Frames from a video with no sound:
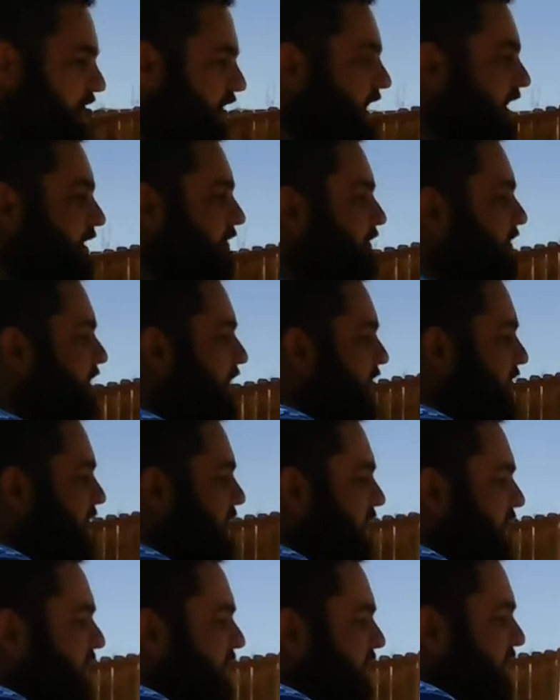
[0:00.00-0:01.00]
I have done
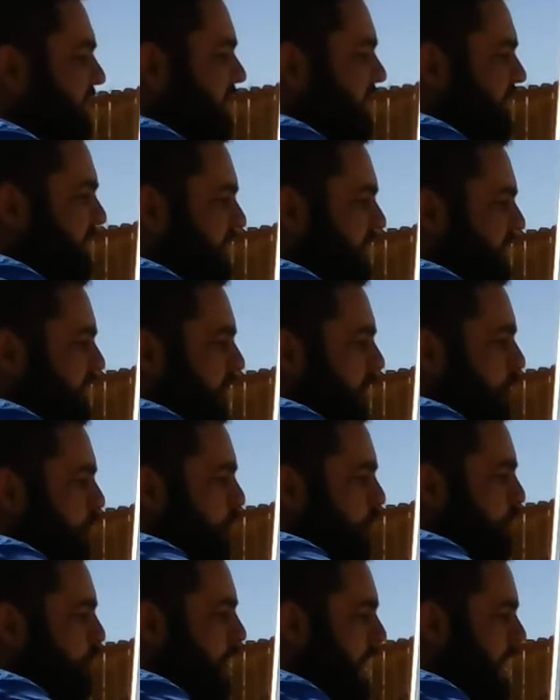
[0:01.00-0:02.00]
says that there's
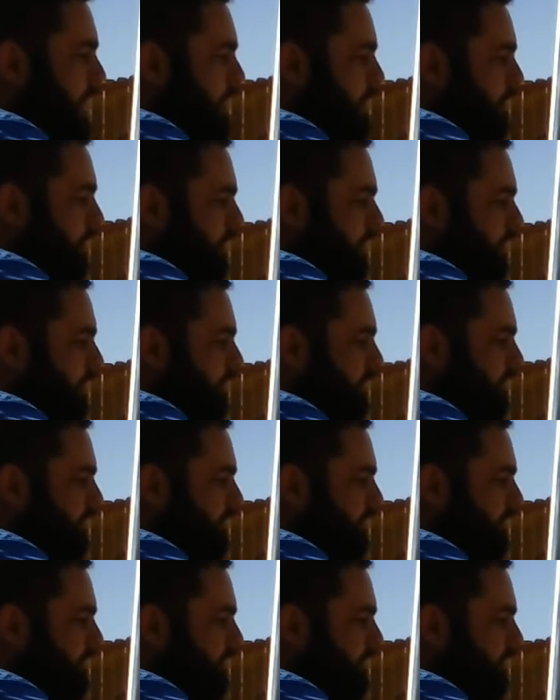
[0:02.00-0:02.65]
around